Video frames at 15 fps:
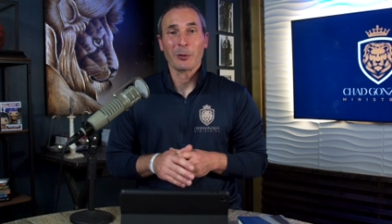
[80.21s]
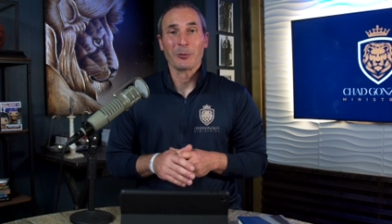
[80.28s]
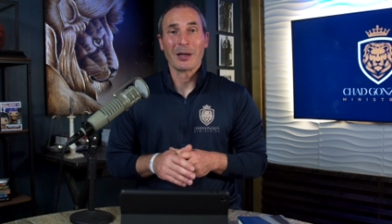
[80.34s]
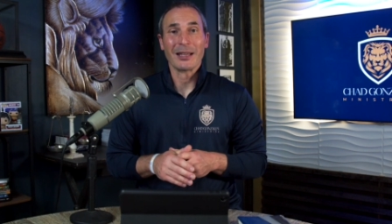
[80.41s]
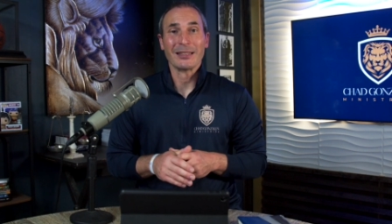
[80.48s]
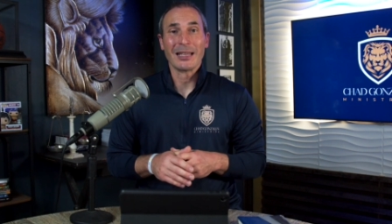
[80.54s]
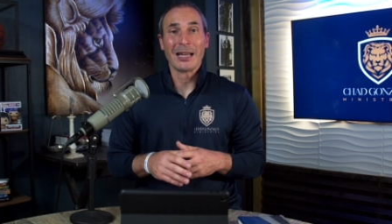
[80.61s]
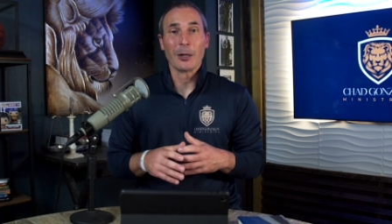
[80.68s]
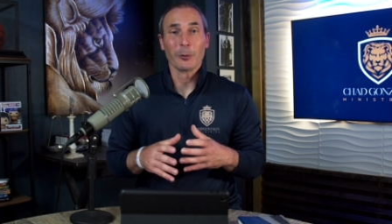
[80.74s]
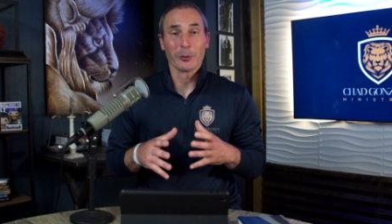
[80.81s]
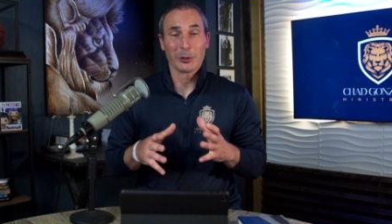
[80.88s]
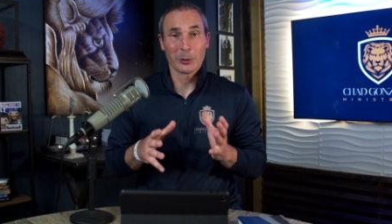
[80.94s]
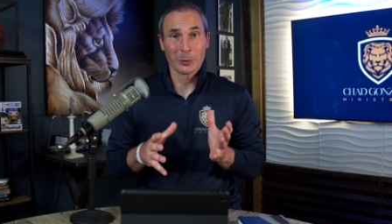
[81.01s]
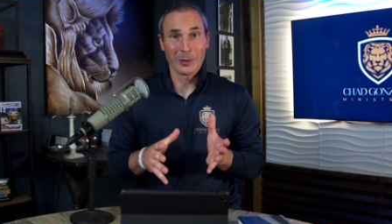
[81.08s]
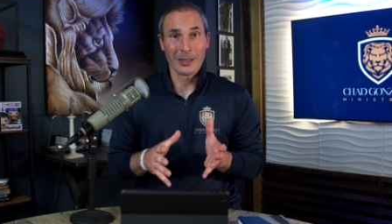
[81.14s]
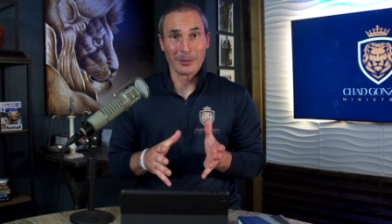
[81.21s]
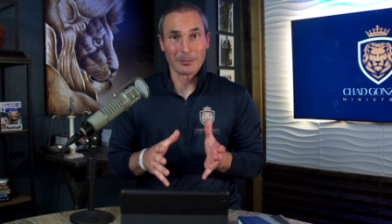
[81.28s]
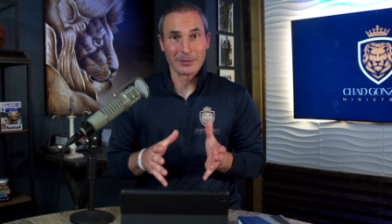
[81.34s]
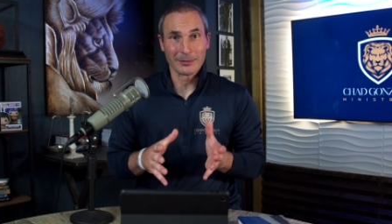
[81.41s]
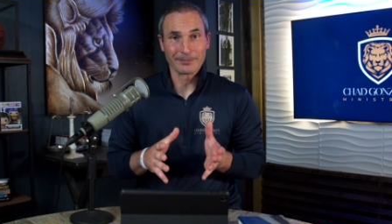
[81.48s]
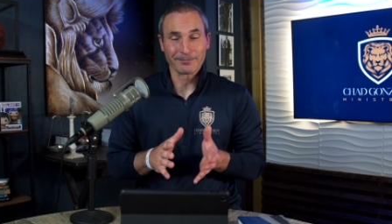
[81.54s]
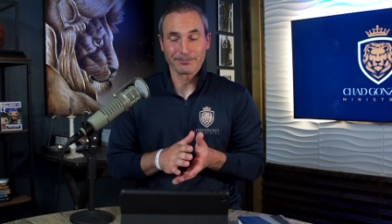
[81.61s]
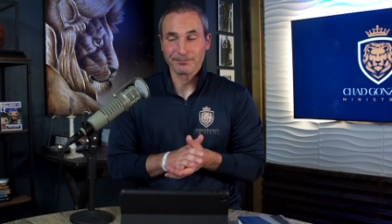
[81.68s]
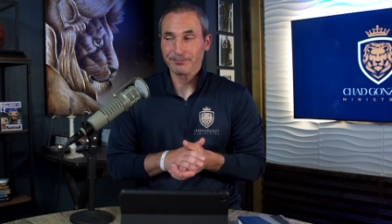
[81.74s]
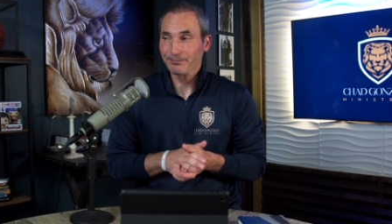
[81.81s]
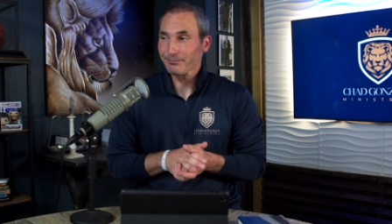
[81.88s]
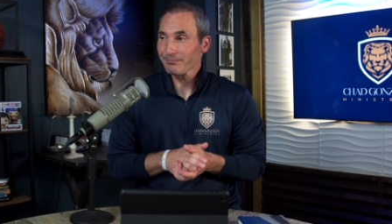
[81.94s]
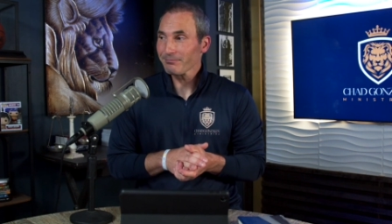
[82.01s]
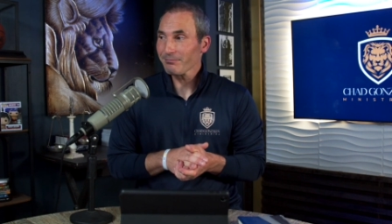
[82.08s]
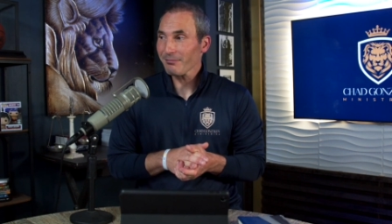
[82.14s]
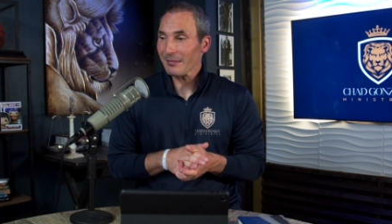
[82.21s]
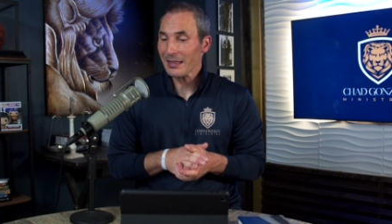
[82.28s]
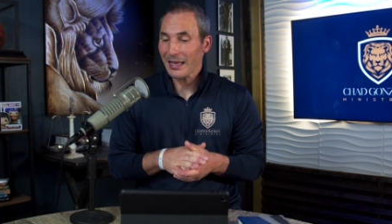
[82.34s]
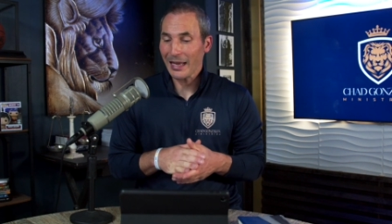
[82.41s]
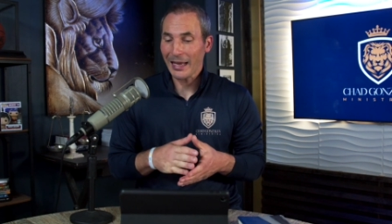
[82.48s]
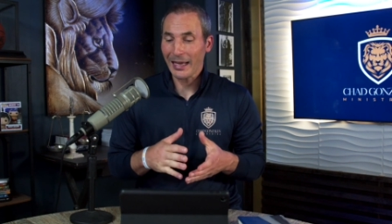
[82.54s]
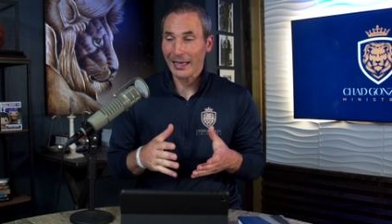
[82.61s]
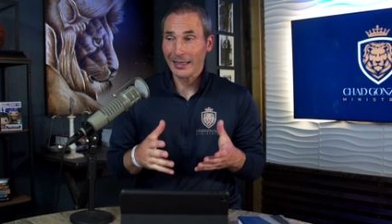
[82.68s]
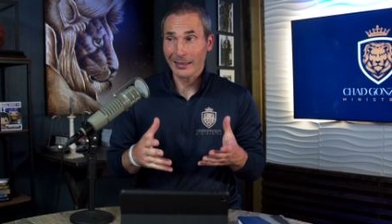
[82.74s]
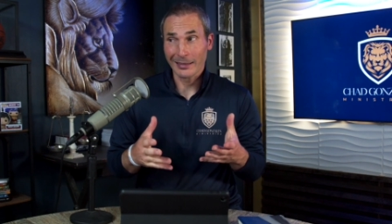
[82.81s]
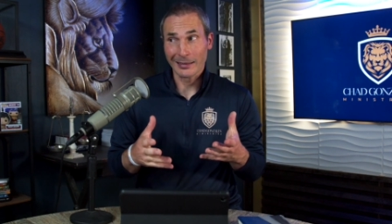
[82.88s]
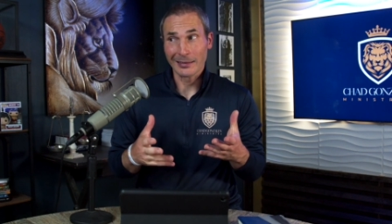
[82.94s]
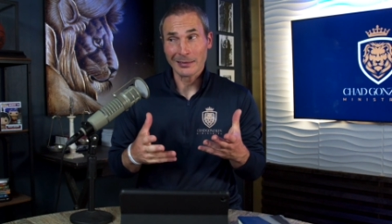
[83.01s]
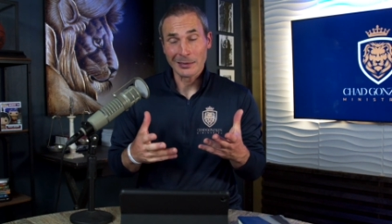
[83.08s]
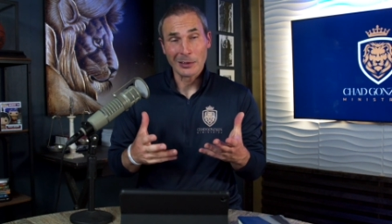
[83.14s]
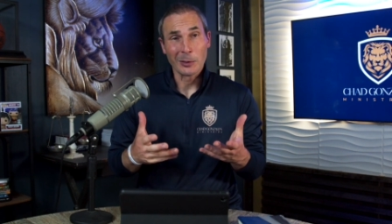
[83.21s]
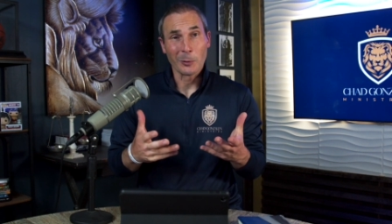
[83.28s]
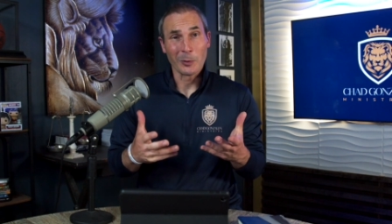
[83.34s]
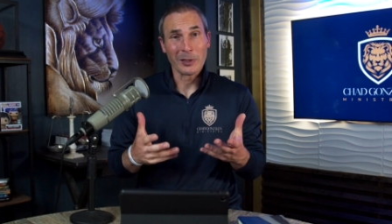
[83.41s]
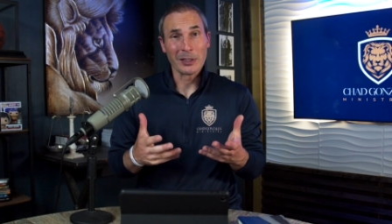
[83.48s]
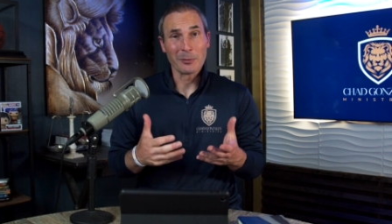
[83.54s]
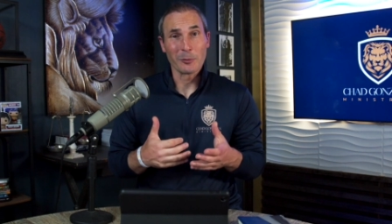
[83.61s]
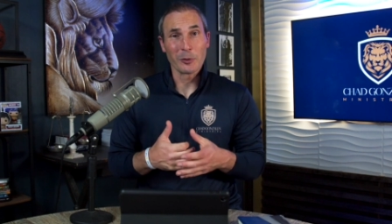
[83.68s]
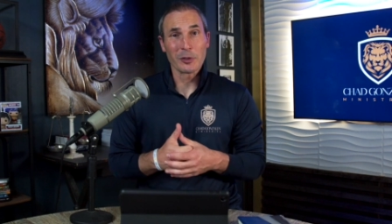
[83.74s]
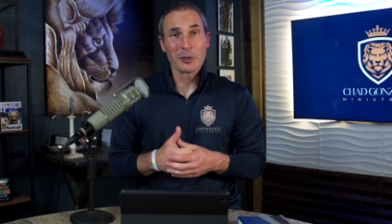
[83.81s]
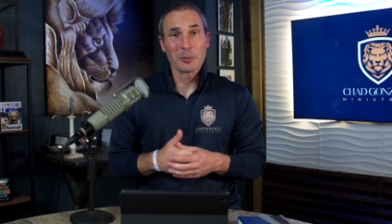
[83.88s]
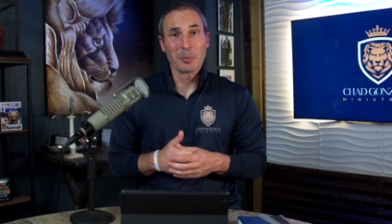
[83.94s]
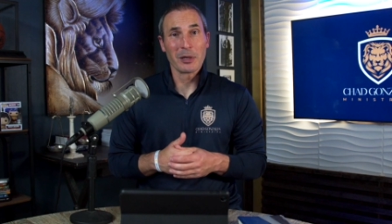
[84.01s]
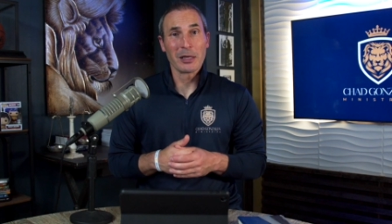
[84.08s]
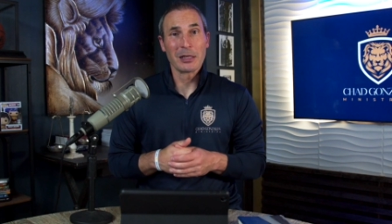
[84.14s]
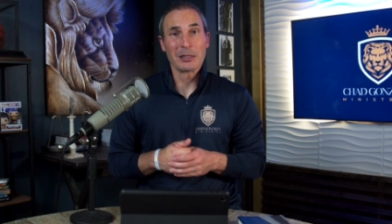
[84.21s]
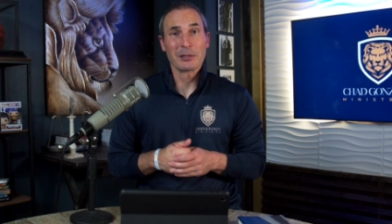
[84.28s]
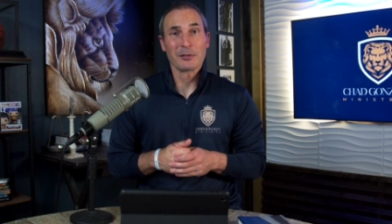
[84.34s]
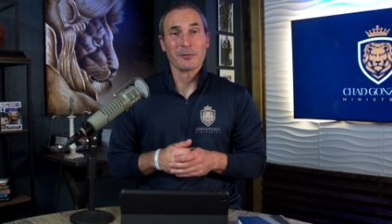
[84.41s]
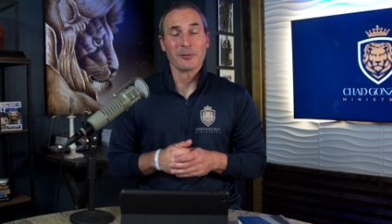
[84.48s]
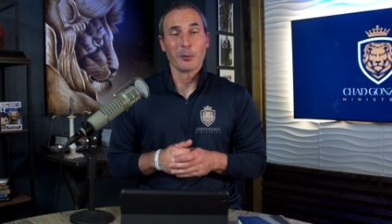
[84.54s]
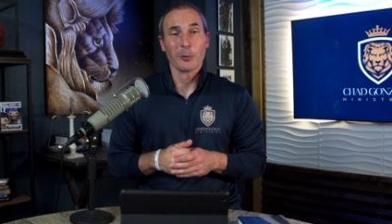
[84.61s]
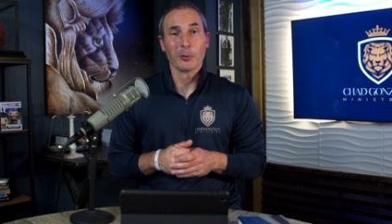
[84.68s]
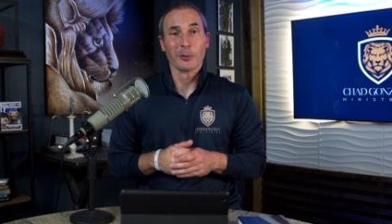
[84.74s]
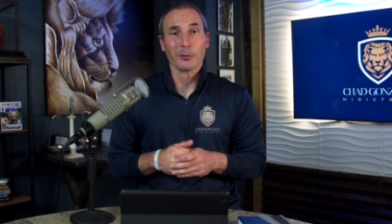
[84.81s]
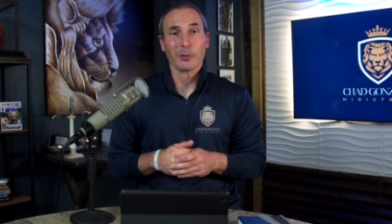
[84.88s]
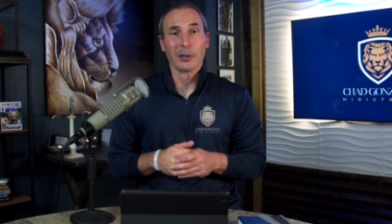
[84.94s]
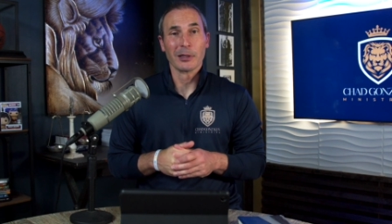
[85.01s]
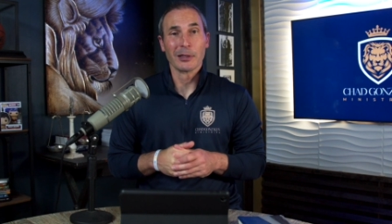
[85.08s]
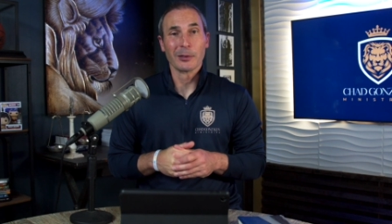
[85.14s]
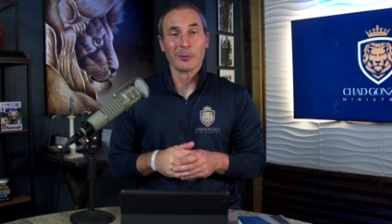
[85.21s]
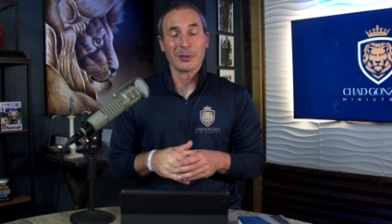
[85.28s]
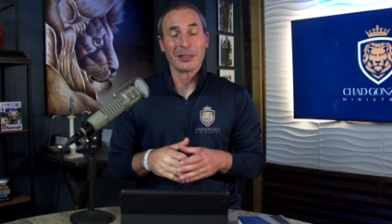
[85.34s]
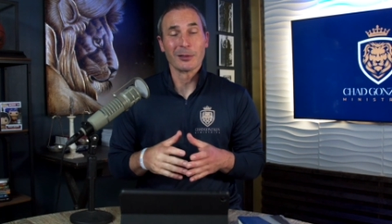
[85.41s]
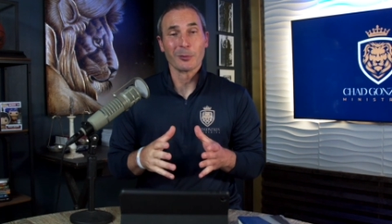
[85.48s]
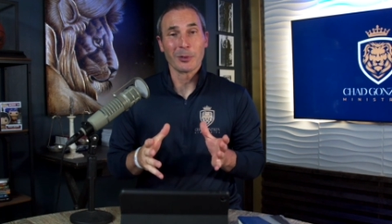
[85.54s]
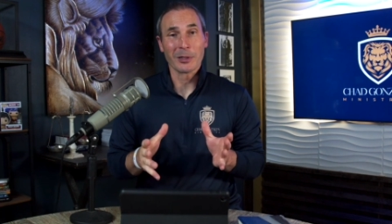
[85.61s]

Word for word: Right now, we're cramped, and uh, we need more space for, uh, we need a